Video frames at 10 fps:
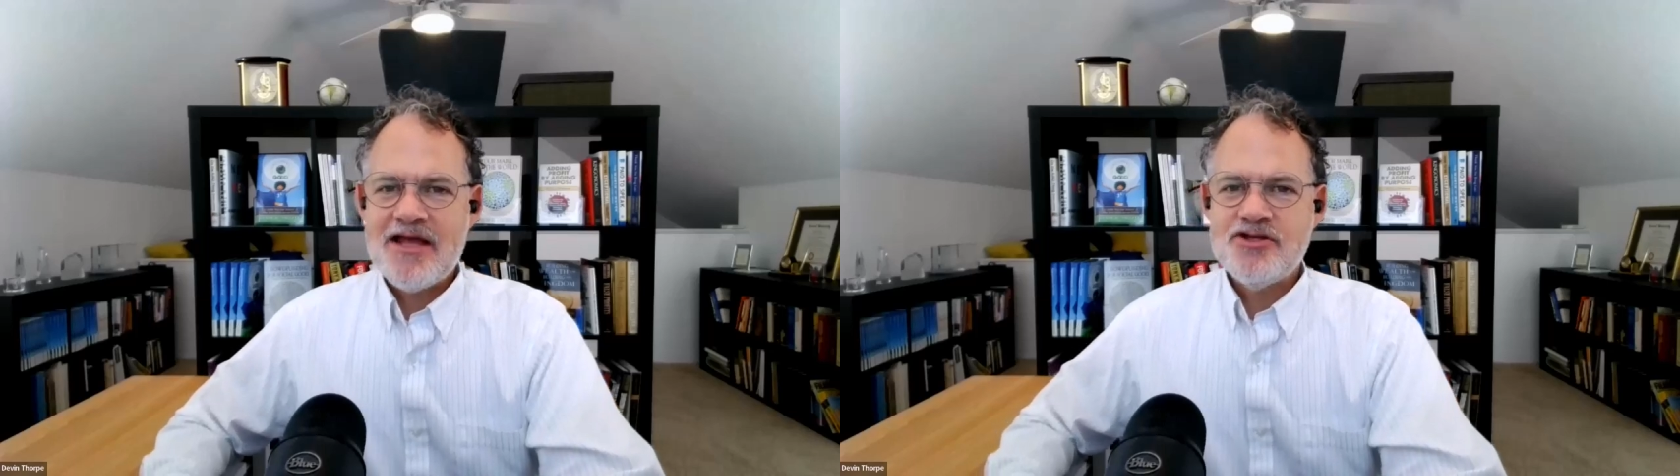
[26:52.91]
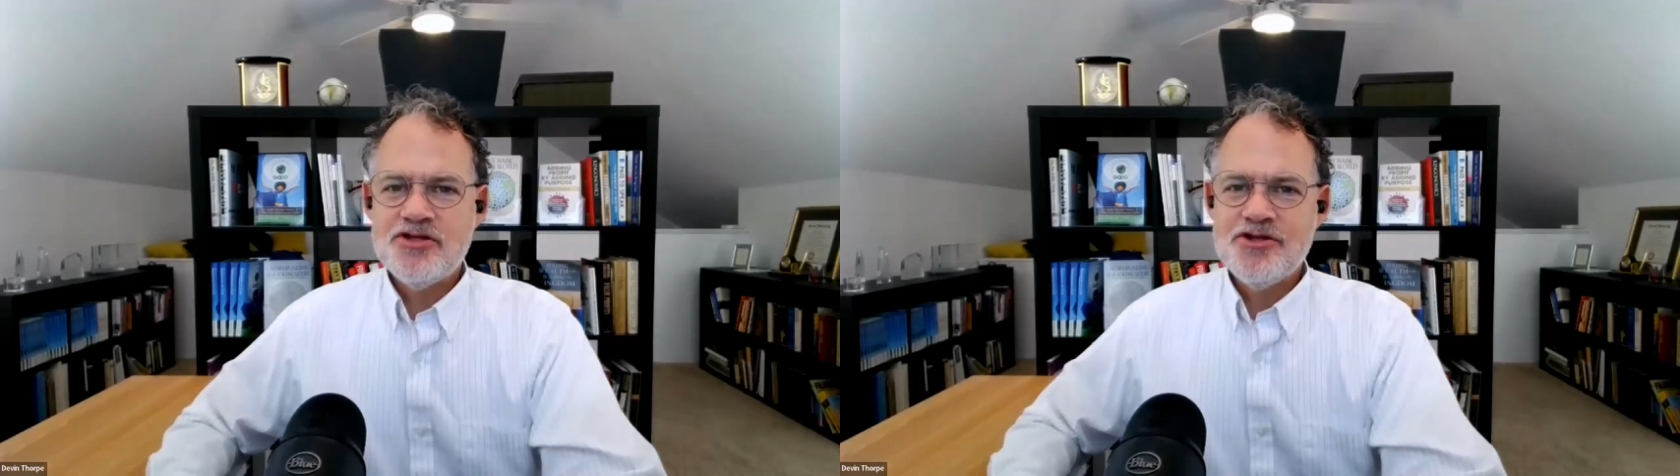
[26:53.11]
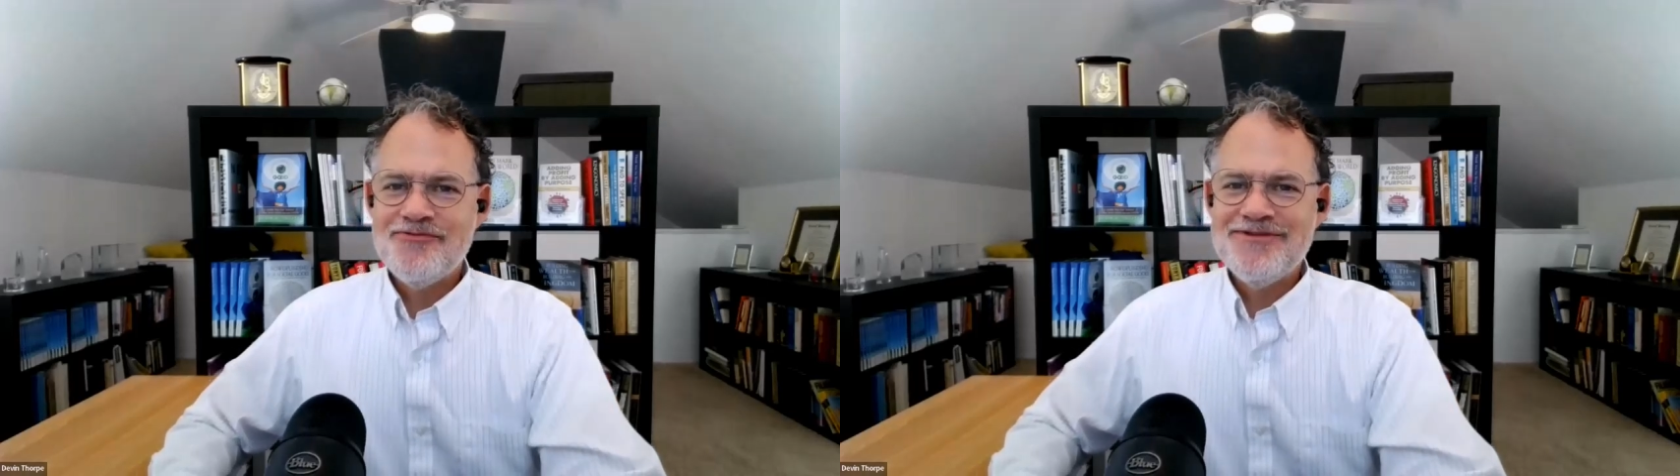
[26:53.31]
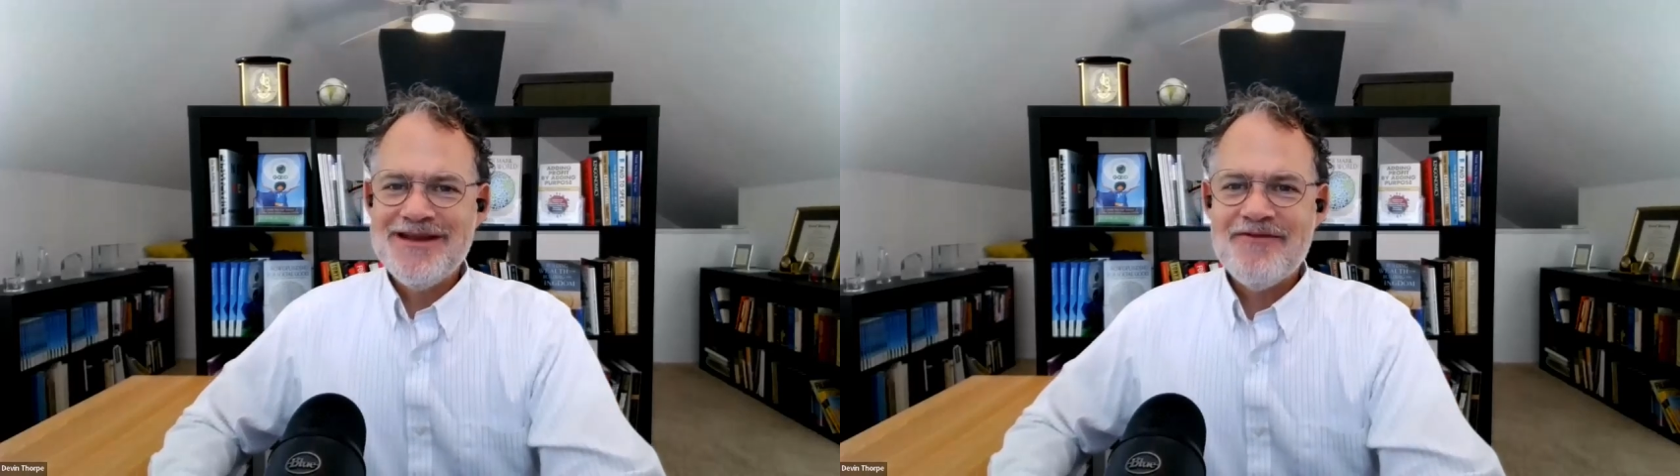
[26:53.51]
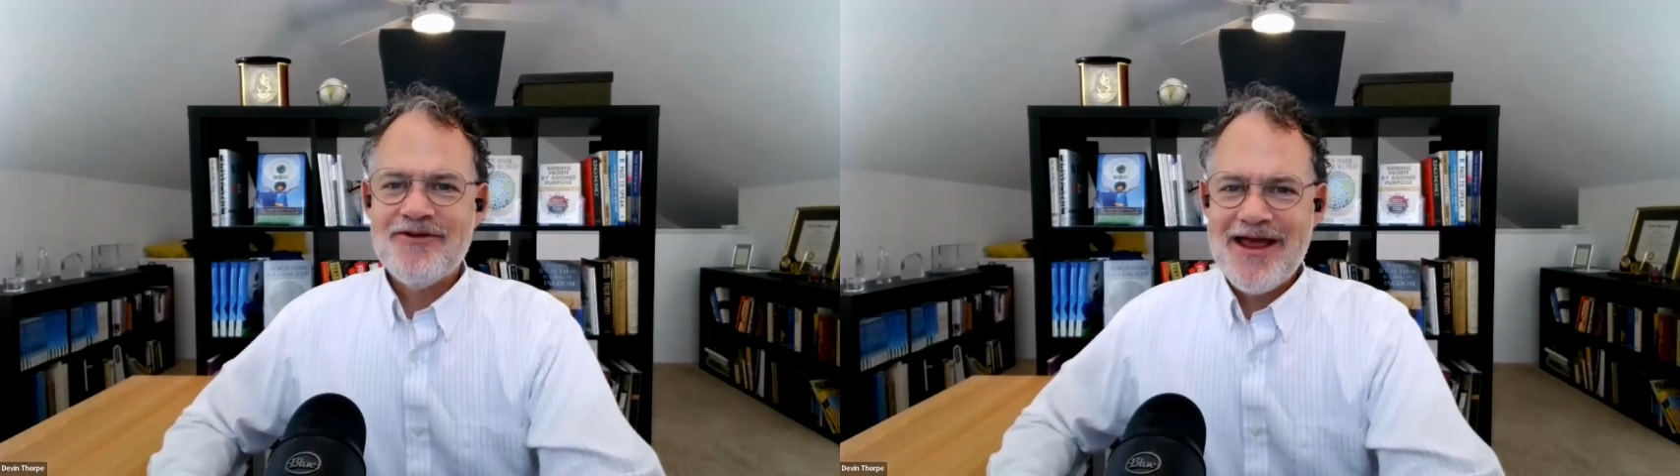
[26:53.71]
can't
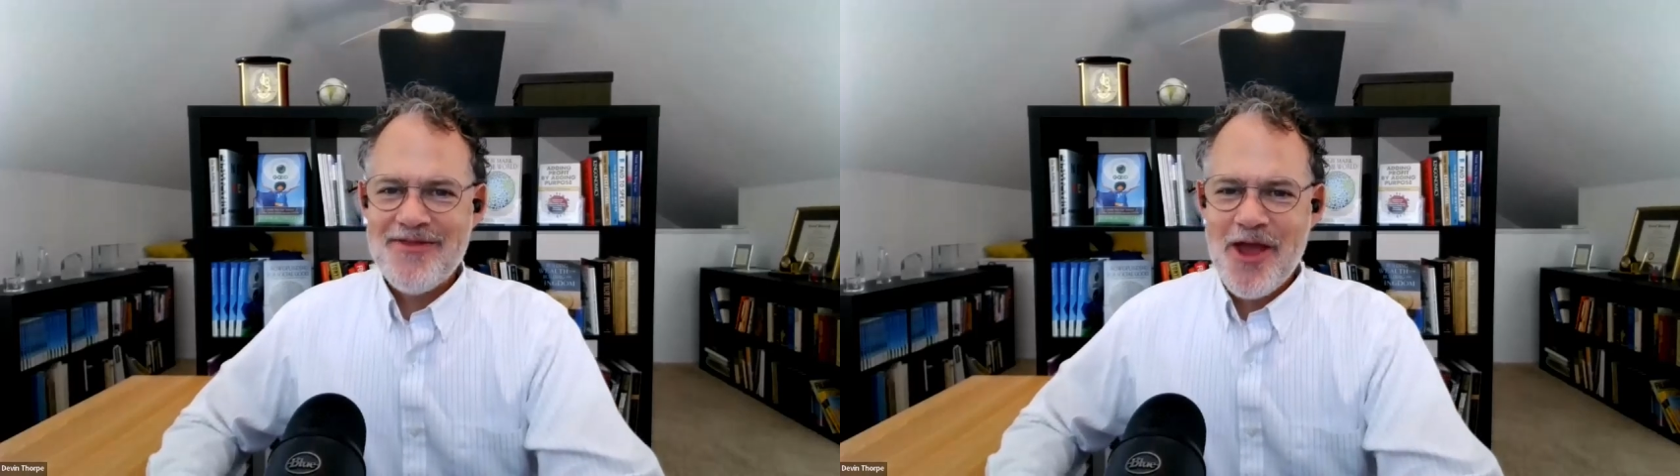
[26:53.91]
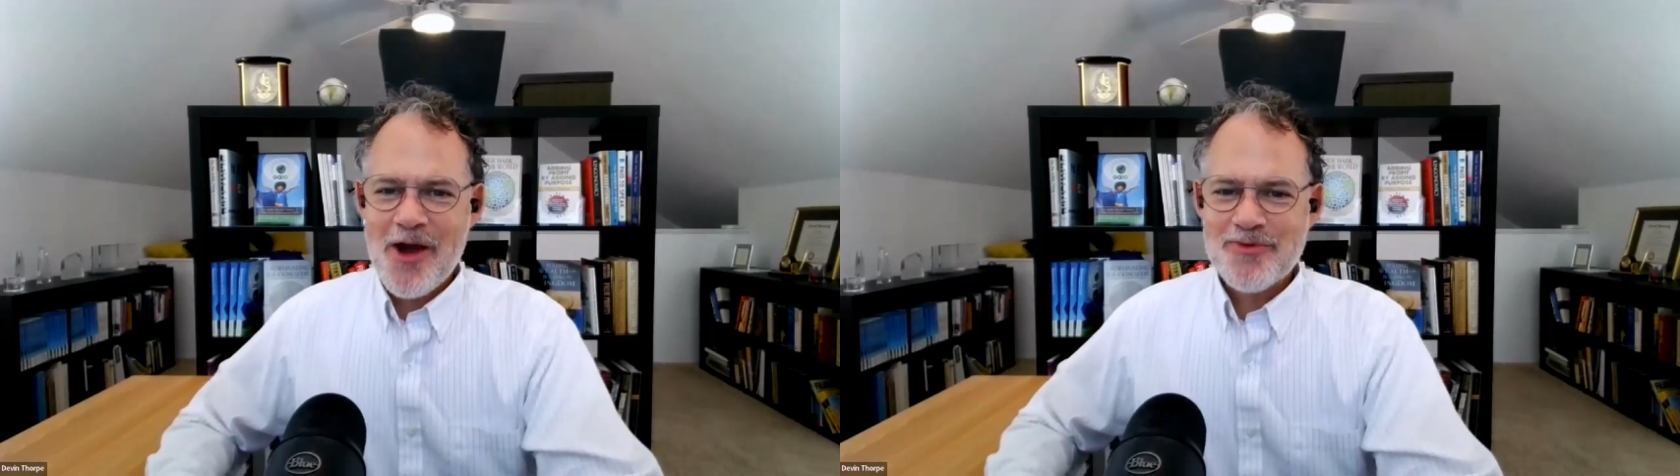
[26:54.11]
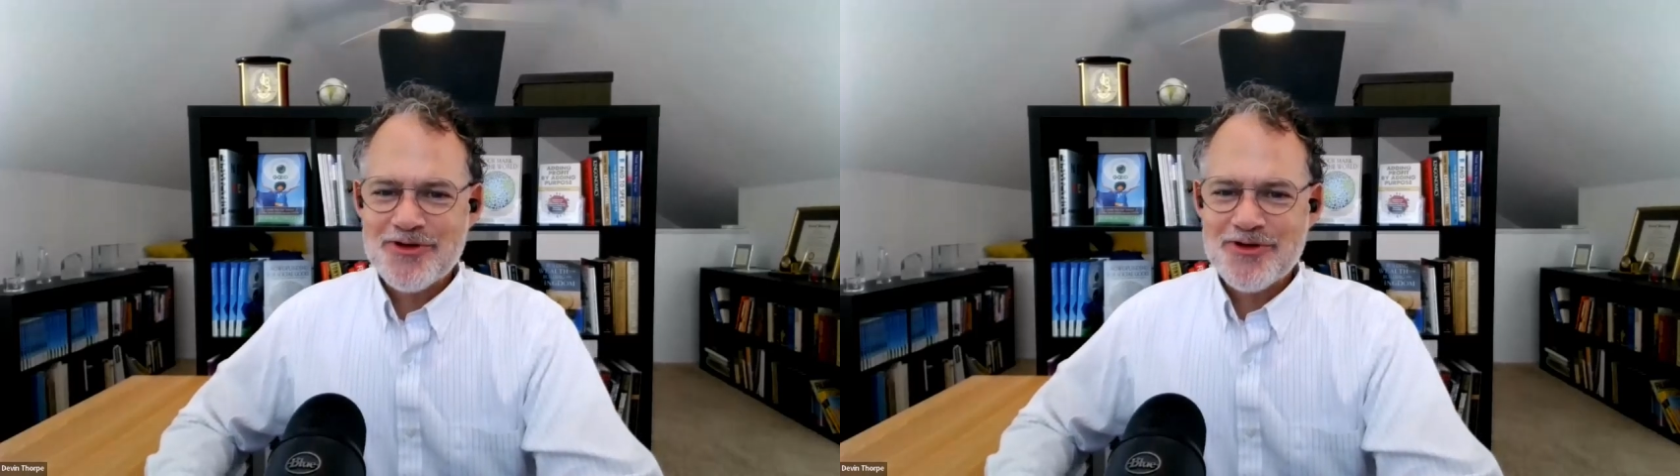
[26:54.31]
imagine you've never